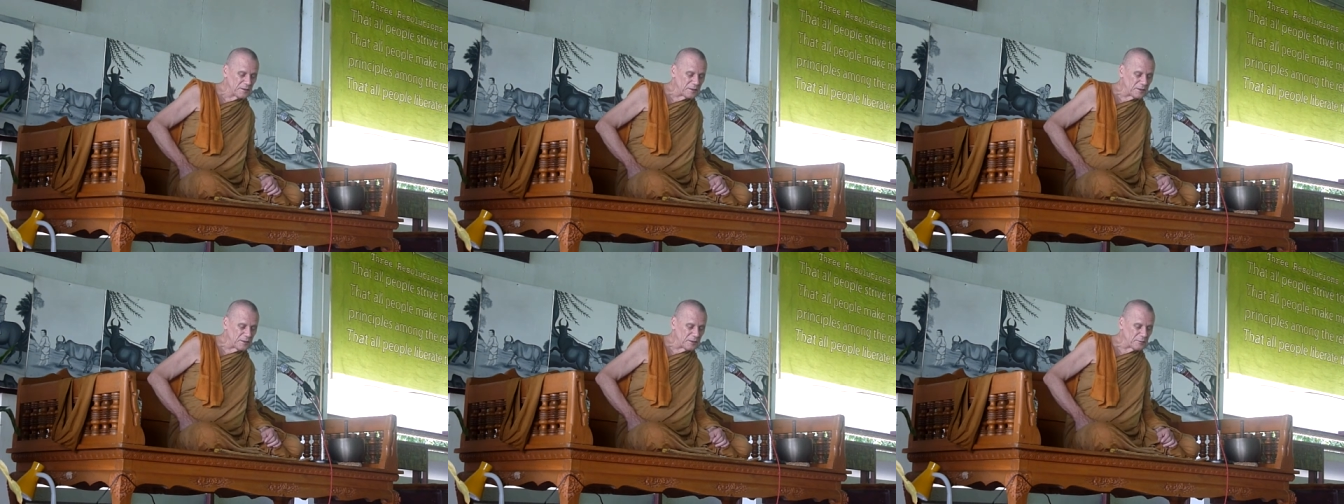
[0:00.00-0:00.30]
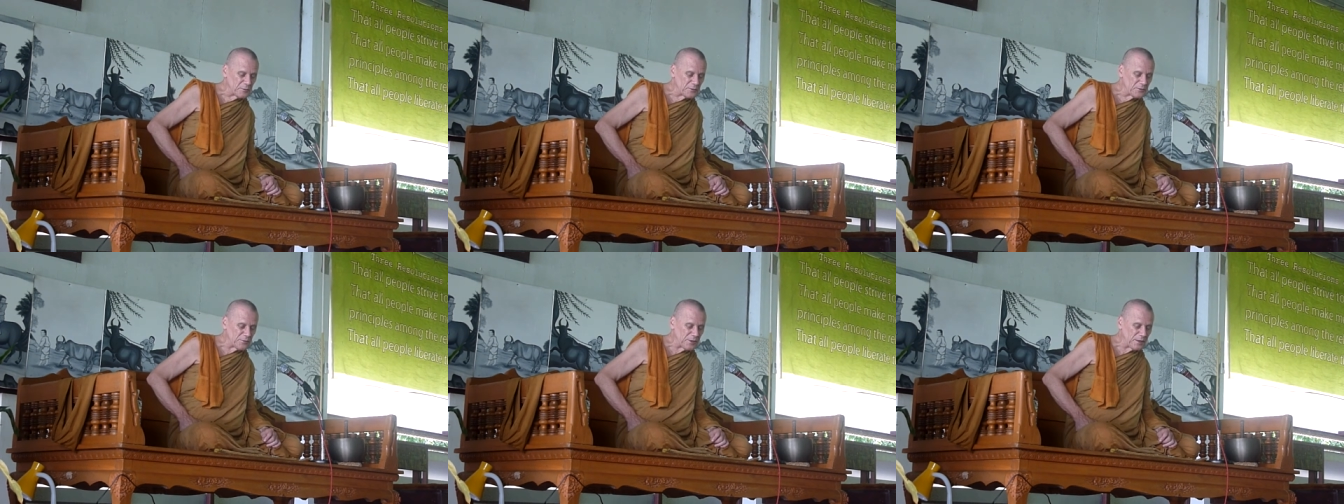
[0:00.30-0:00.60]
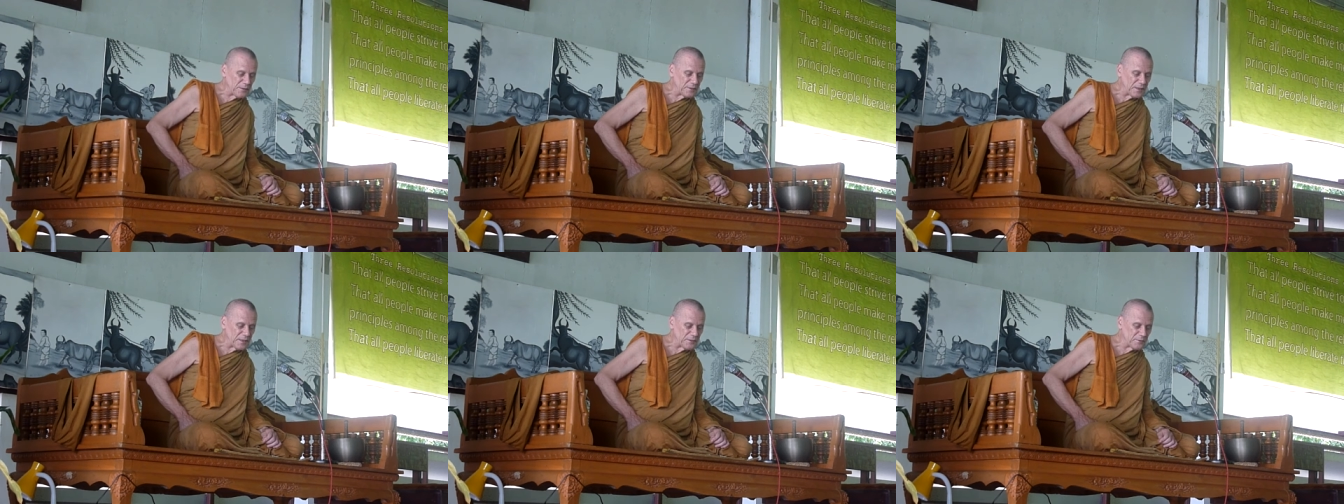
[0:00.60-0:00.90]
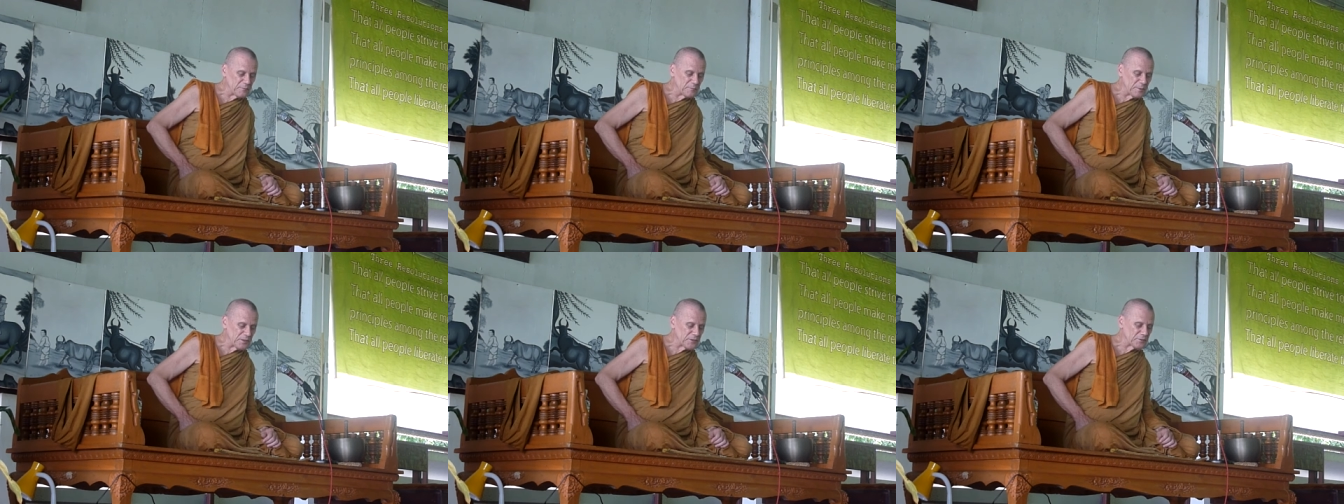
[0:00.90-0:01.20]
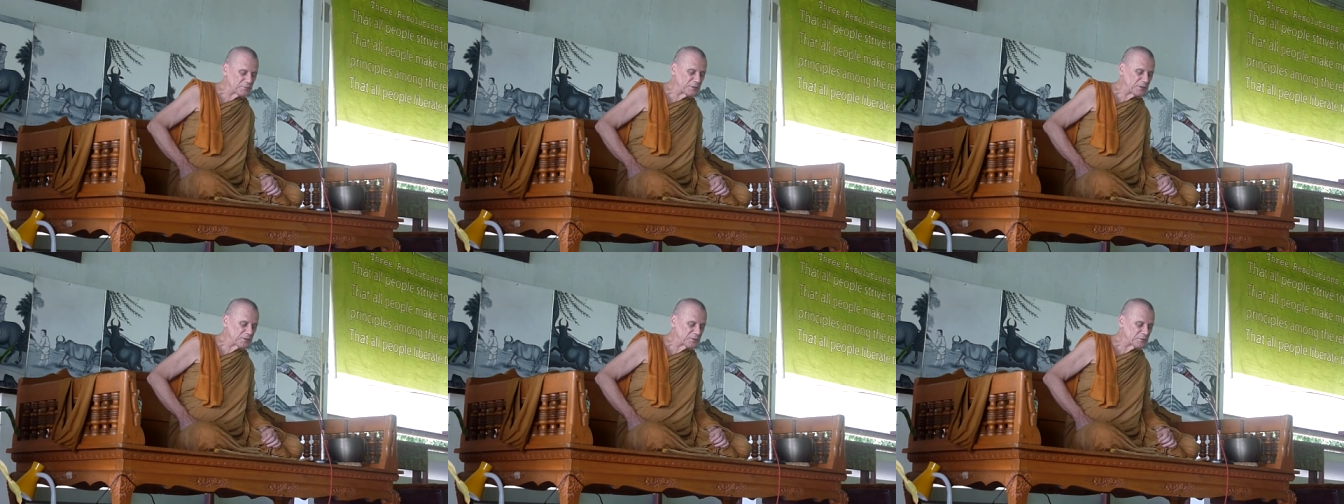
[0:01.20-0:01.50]
But I always found that the
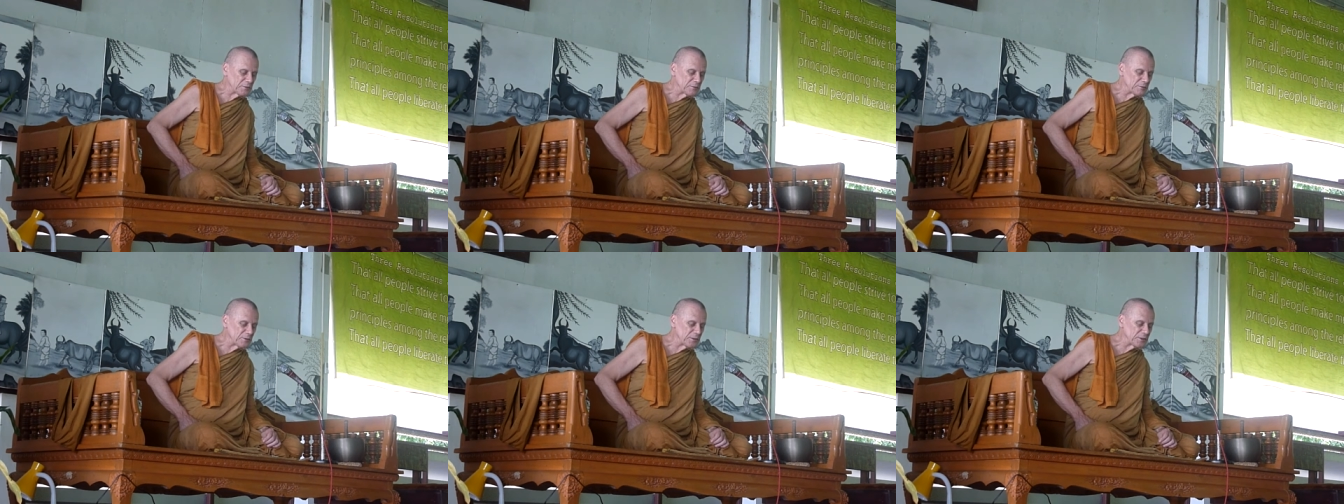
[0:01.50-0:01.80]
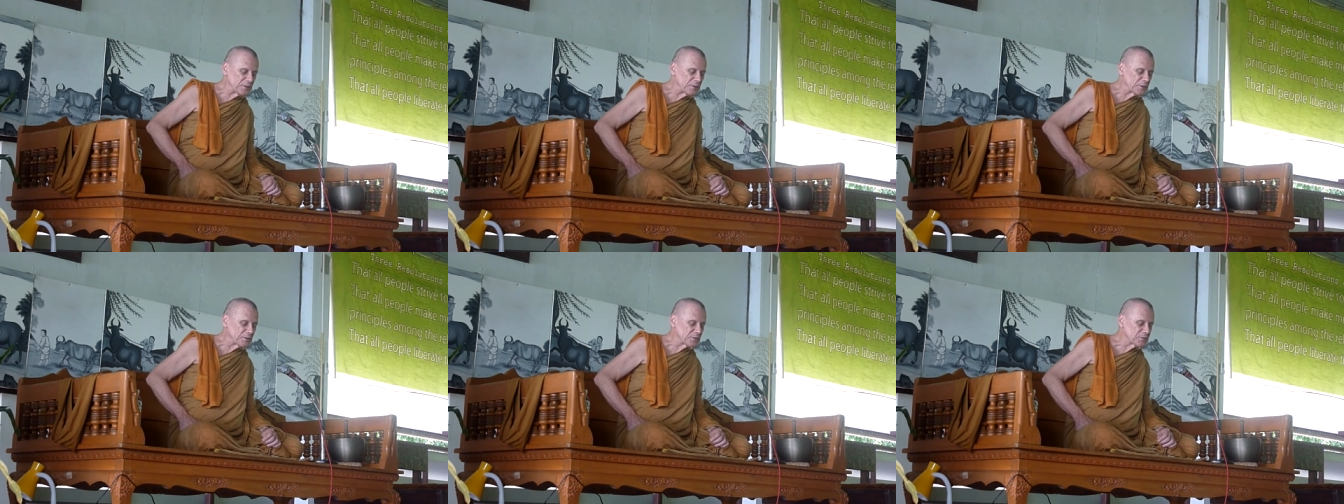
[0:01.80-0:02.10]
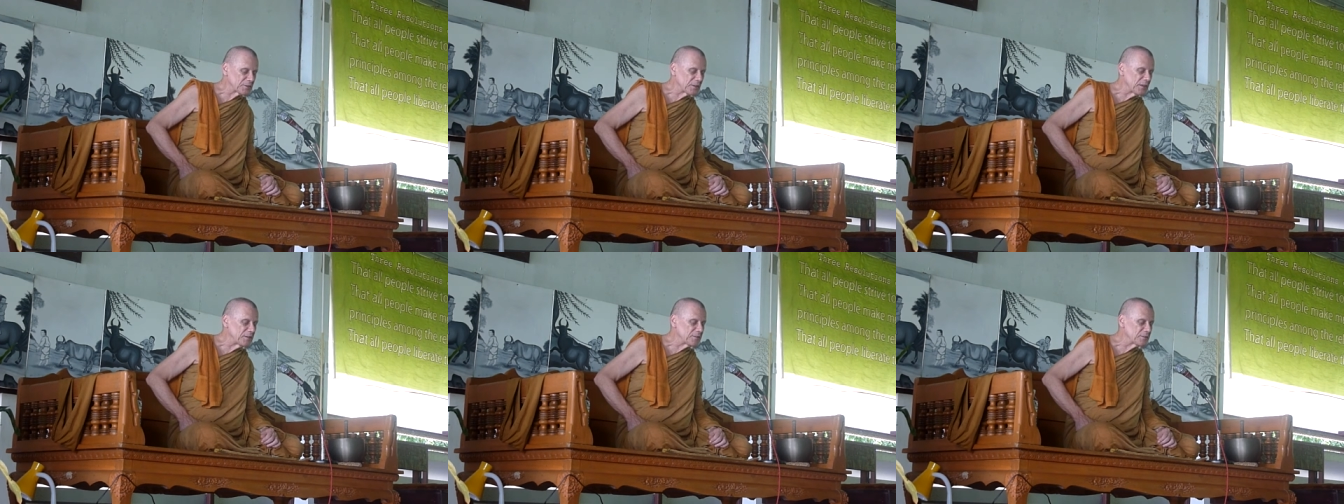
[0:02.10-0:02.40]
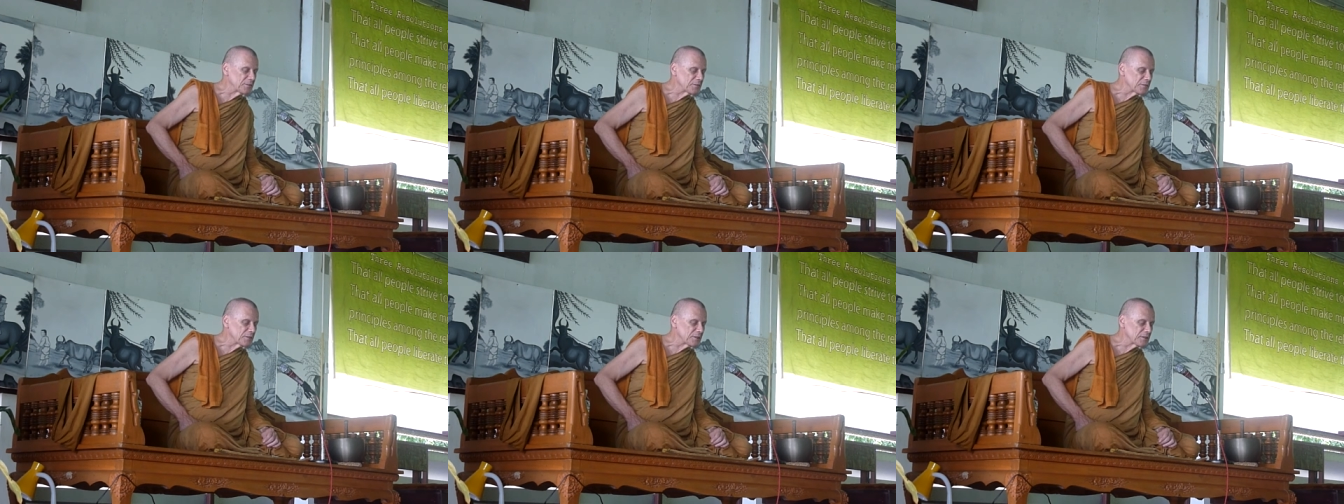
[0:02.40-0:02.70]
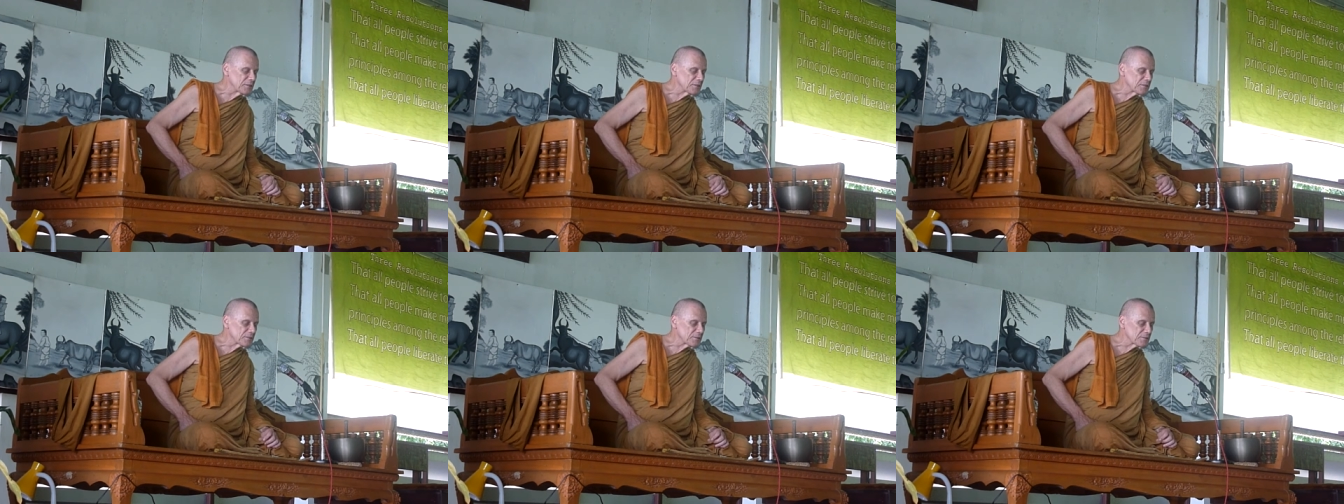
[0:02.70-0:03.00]
best way to avoid those kinds of
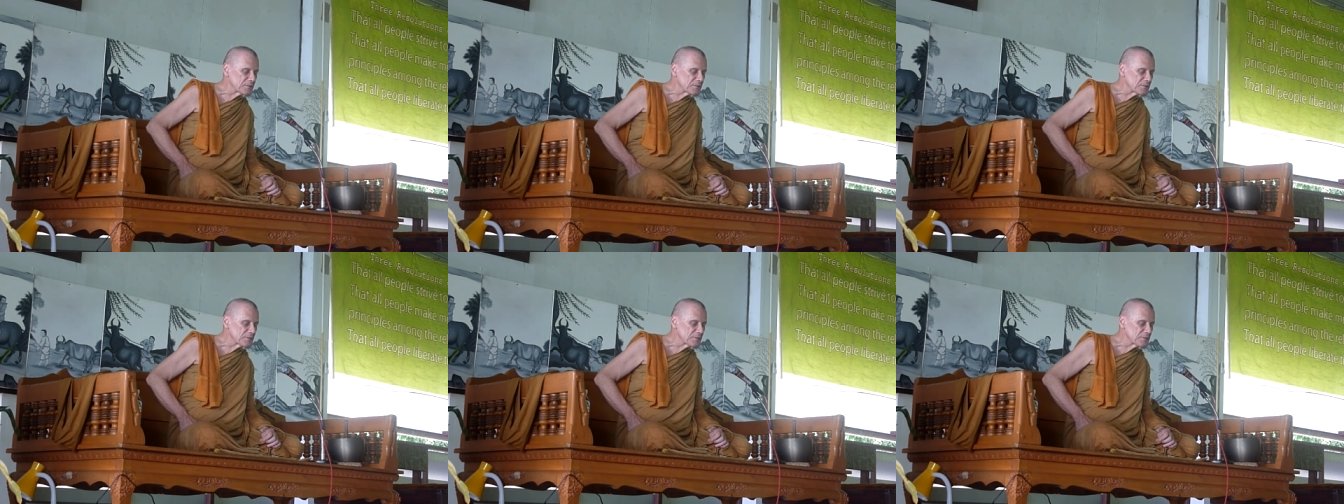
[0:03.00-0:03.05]
things.